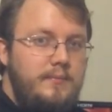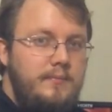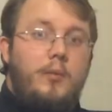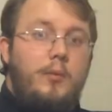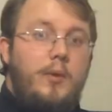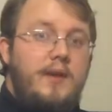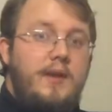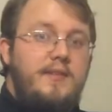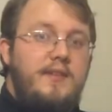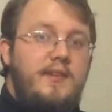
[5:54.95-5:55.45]

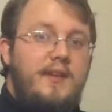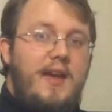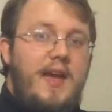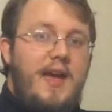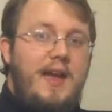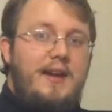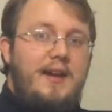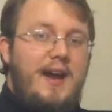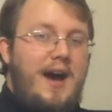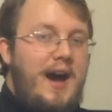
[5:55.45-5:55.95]
Once
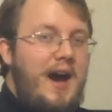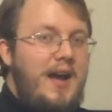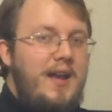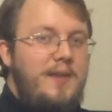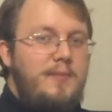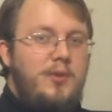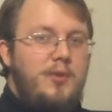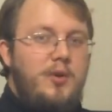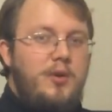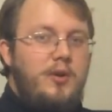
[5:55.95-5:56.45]
again,
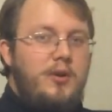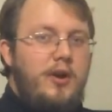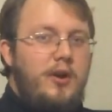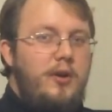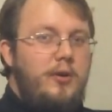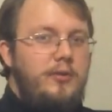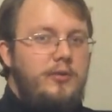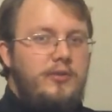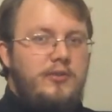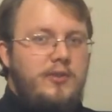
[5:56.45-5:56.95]
I'm your
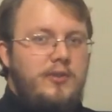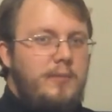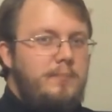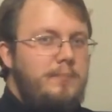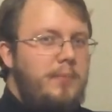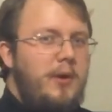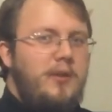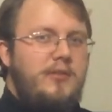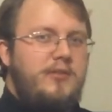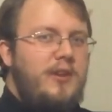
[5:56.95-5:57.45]
host,
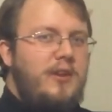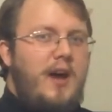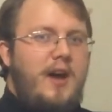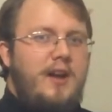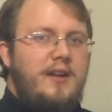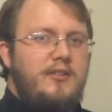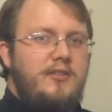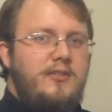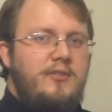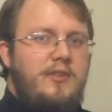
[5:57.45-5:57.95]

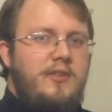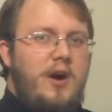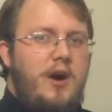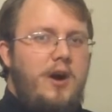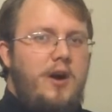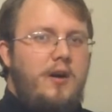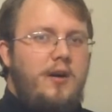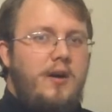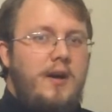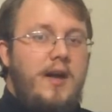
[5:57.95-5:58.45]
Personatus
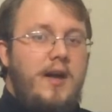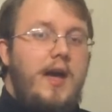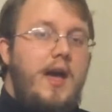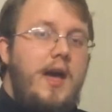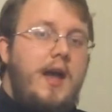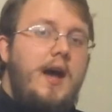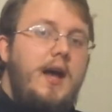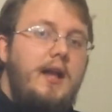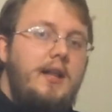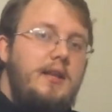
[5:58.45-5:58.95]
Vol,
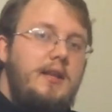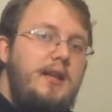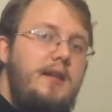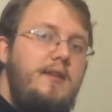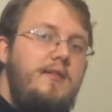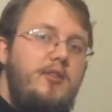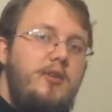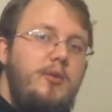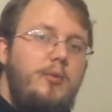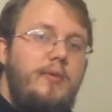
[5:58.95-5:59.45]
and I
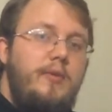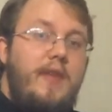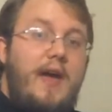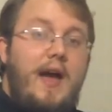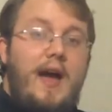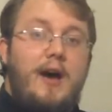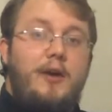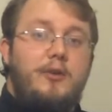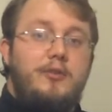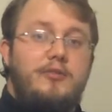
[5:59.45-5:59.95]
leave you with the
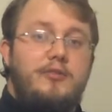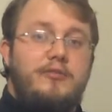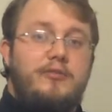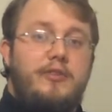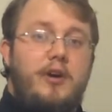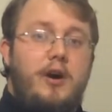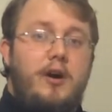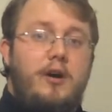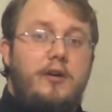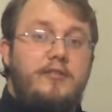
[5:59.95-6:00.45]
House
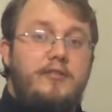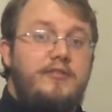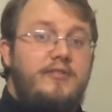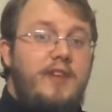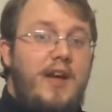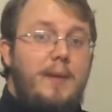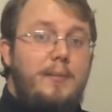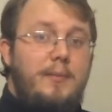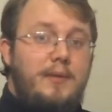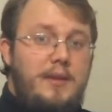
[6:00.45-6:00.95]
Vol
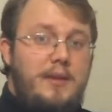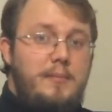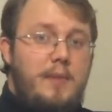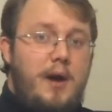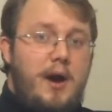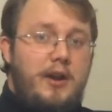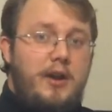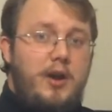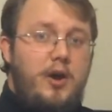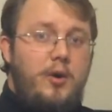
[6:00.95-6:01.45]
family
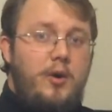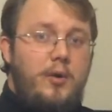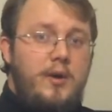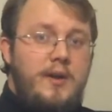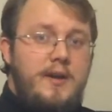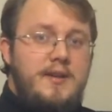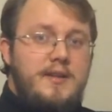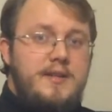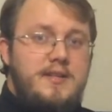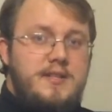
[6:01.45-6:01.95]
motto,
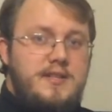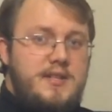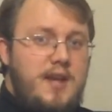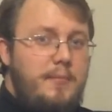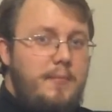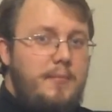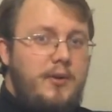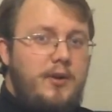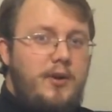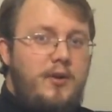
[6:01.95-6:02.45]

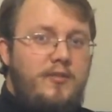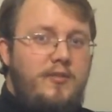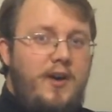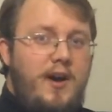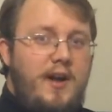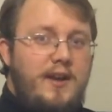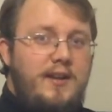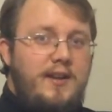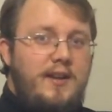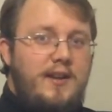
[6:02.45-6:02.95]
Semper
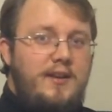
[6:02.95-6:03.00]
Novandi,